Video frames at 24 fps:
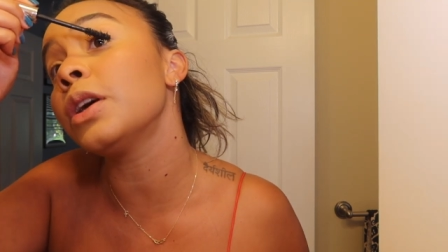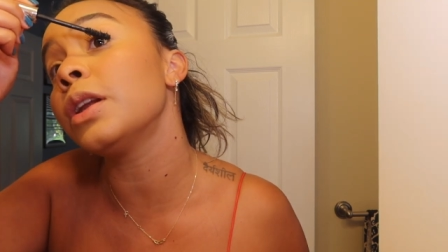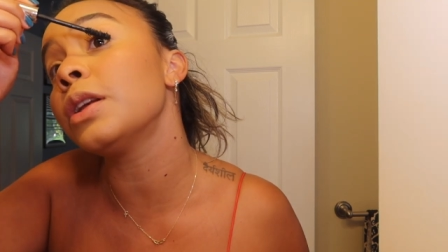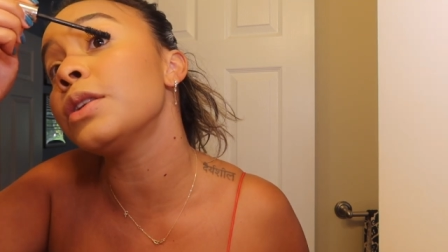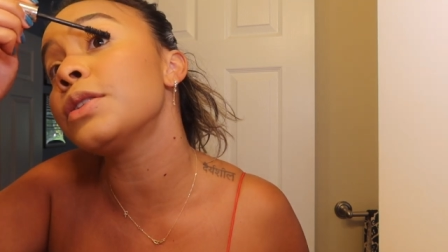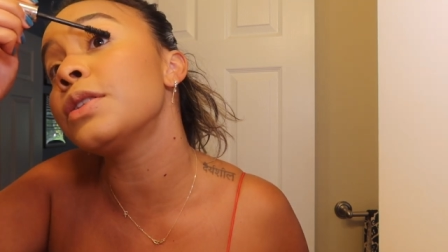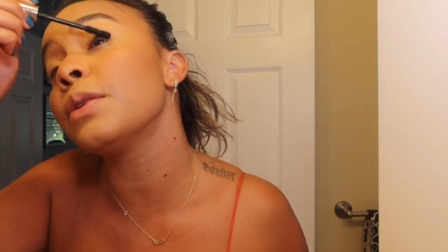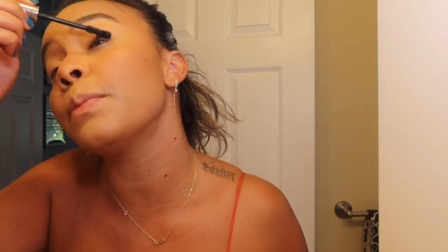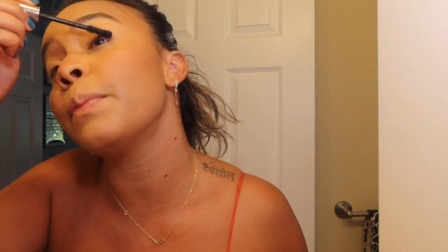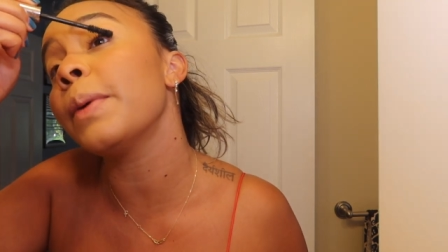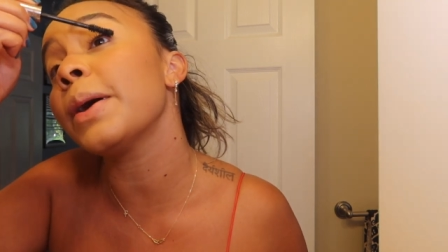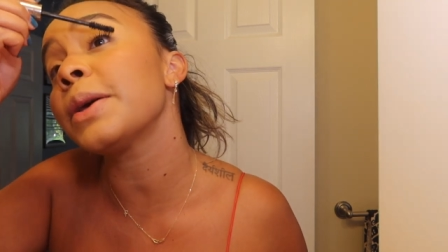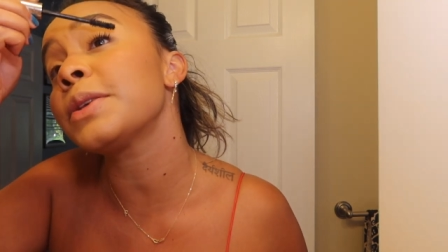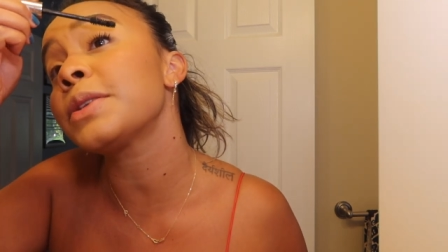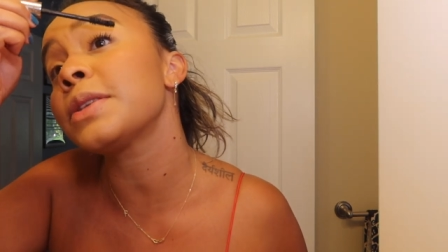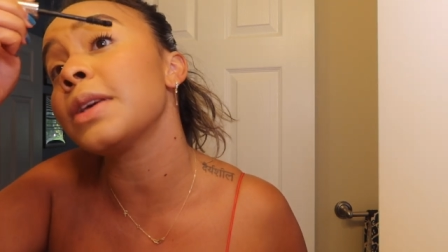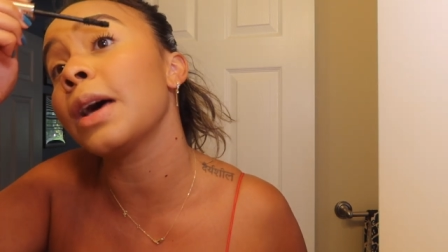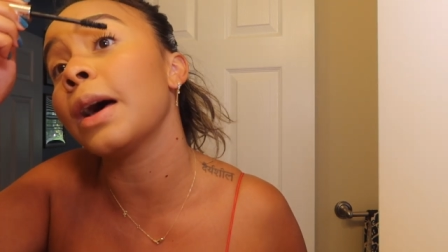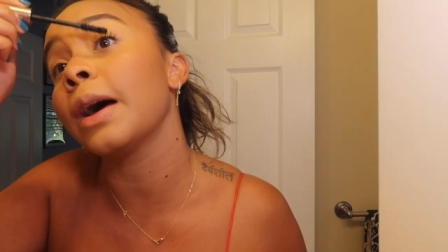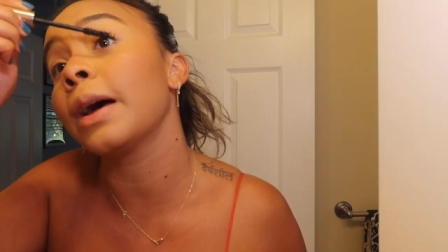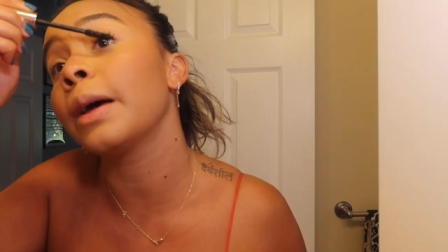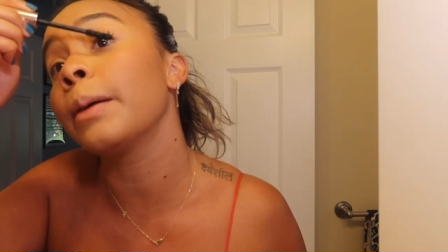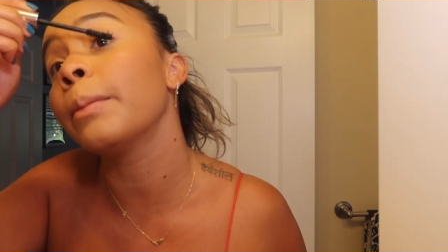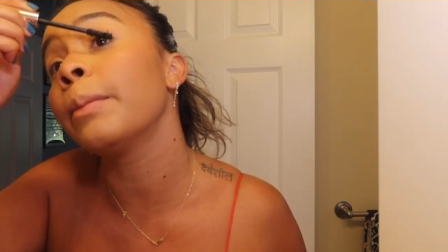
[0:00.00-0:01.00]
It is the best
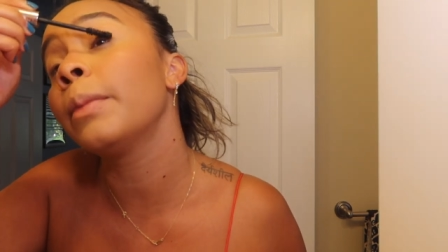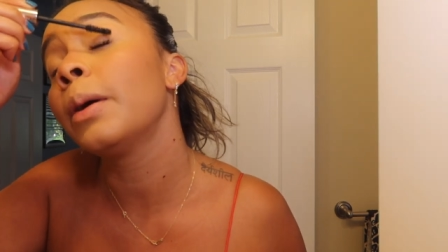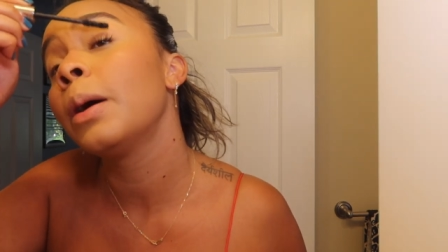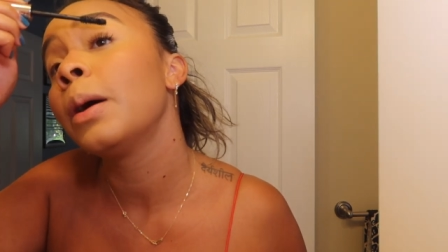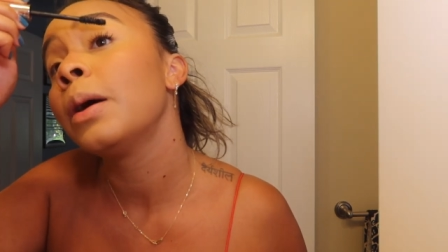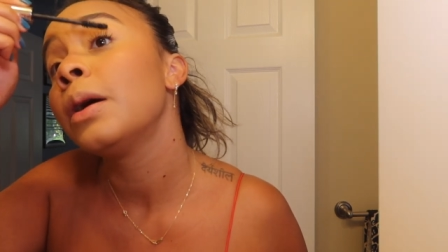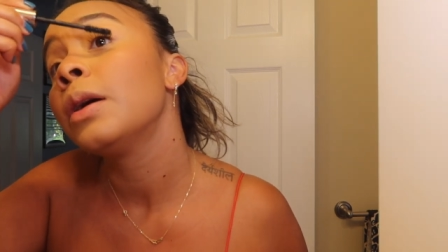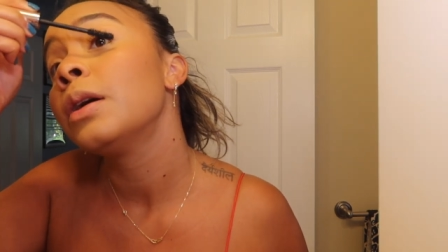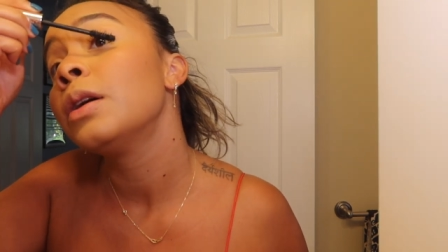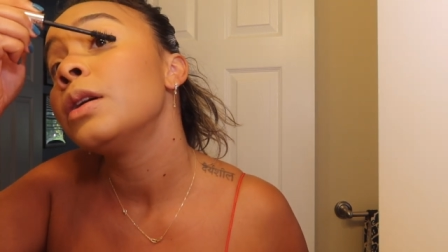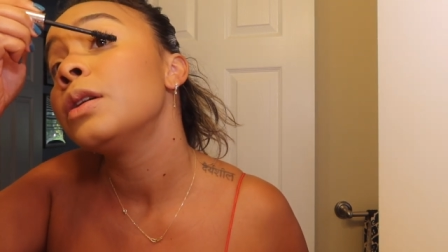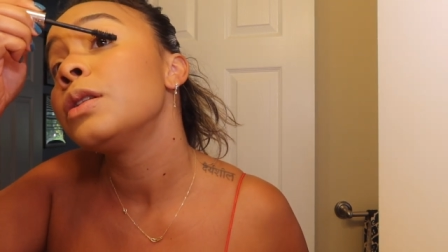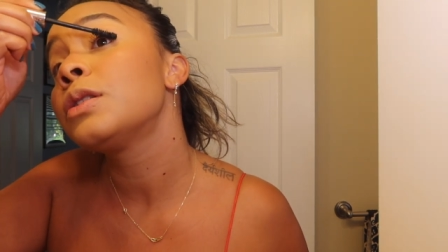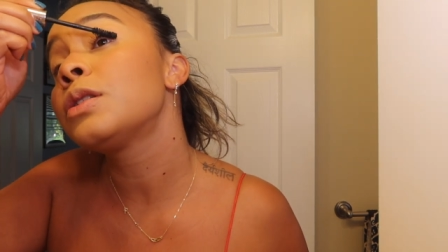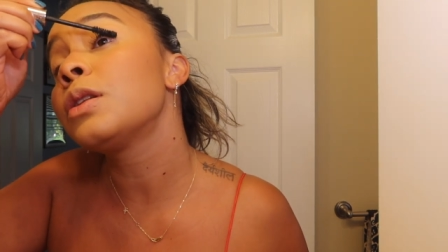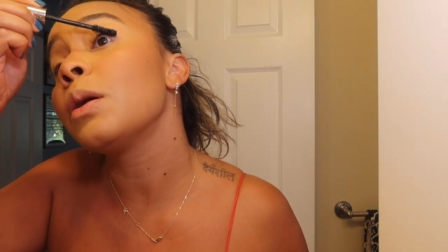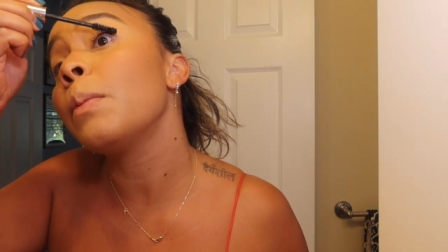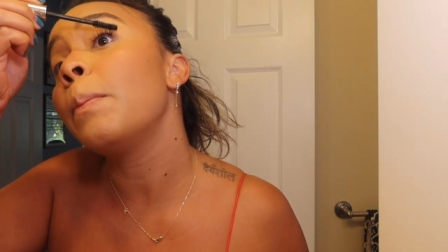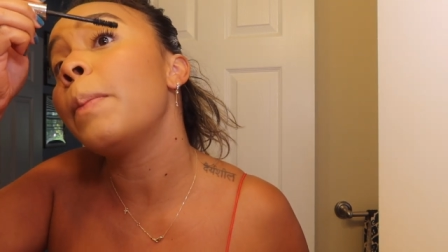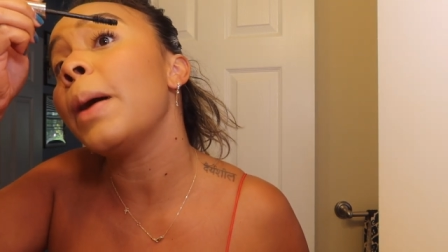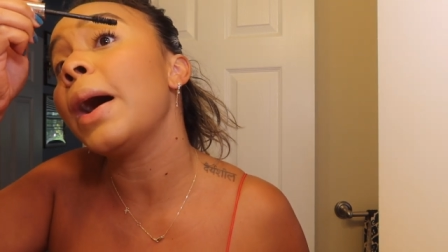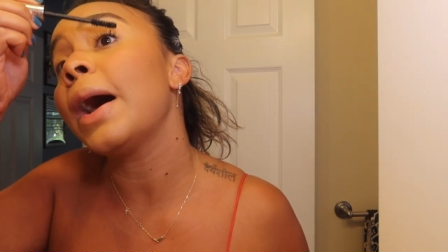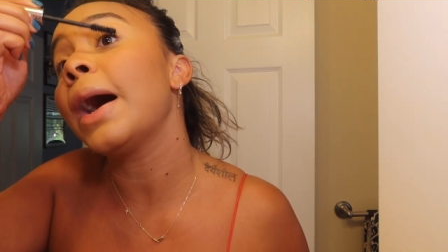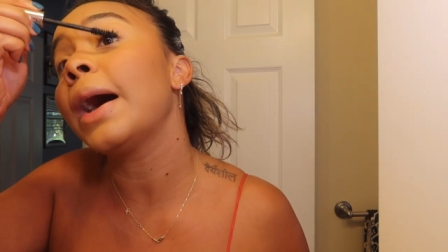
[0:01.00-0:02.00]
time
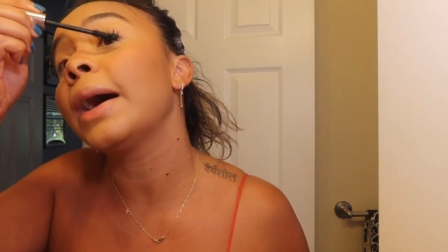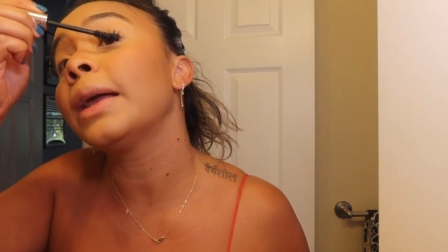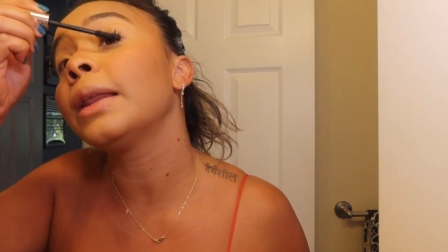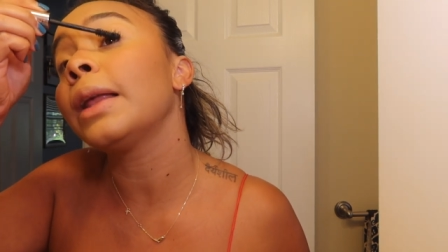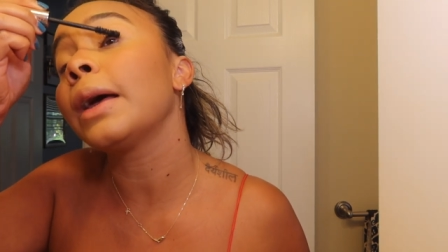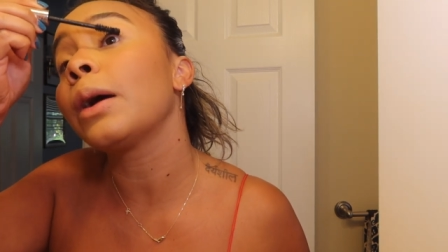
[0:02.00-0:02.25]
to buy